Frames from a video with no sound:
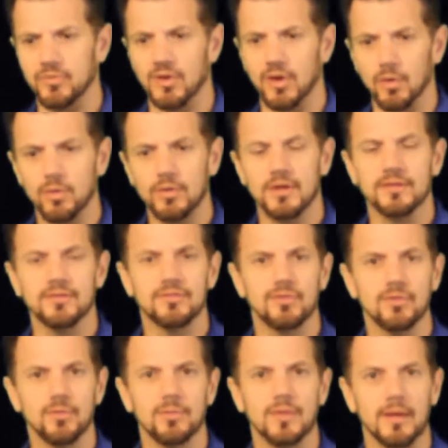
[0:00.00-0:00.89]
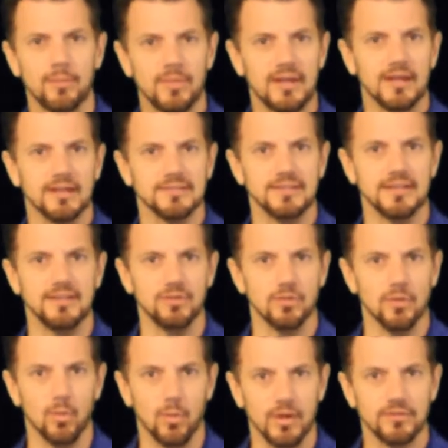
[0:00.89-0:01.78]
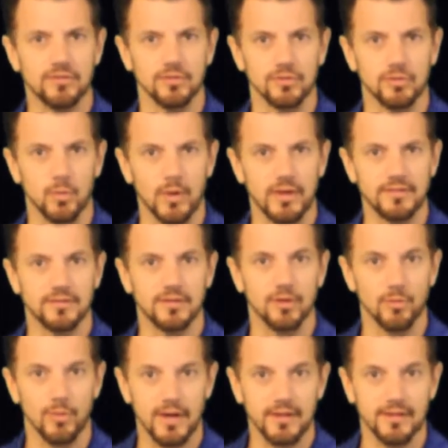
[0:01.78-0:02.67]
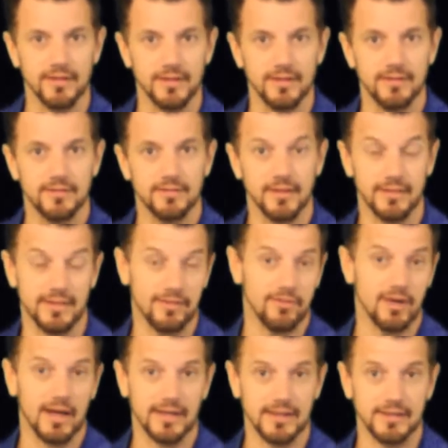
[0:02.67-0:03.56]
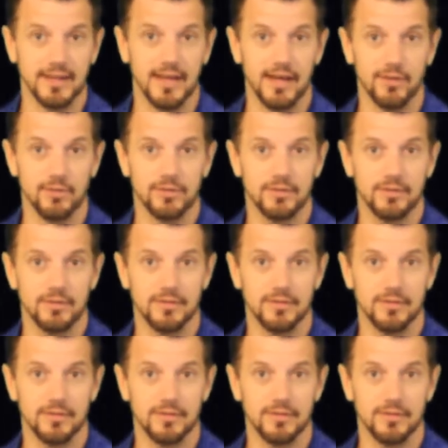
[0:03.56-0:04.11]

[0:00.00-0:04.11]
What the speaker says: Don't assume that because they do it once or twice correctly that they've got it down.